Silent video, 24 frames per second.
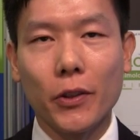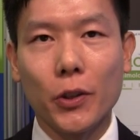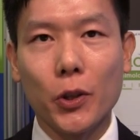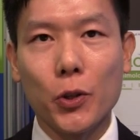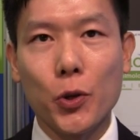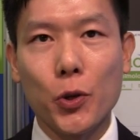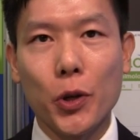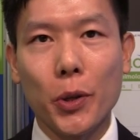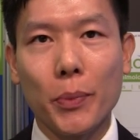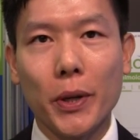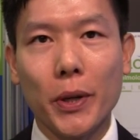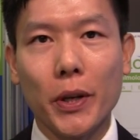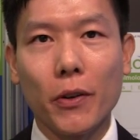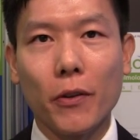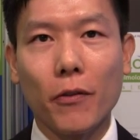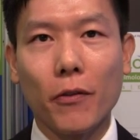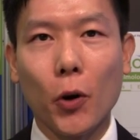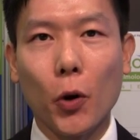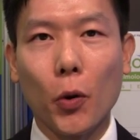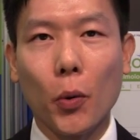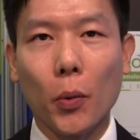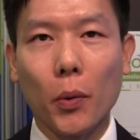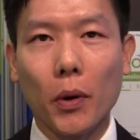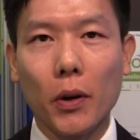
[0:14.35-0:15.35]
for the treatment of,
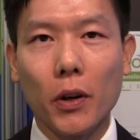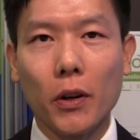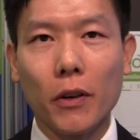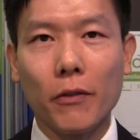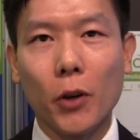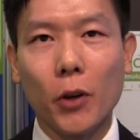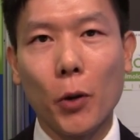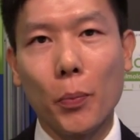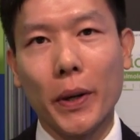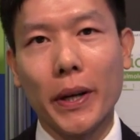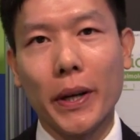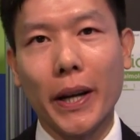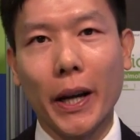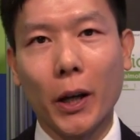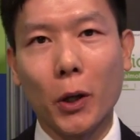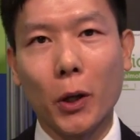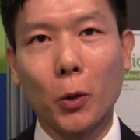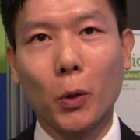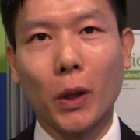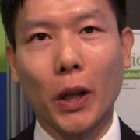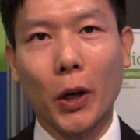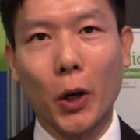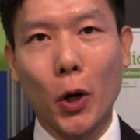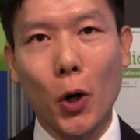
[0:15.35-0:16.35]
of
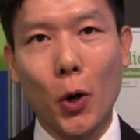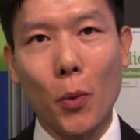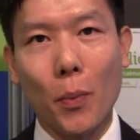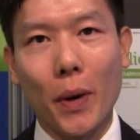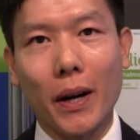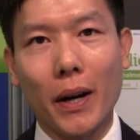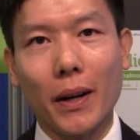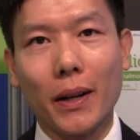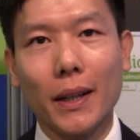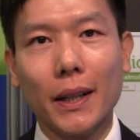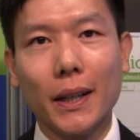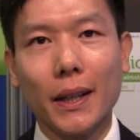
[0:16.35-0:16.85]
open-angle glaucoma.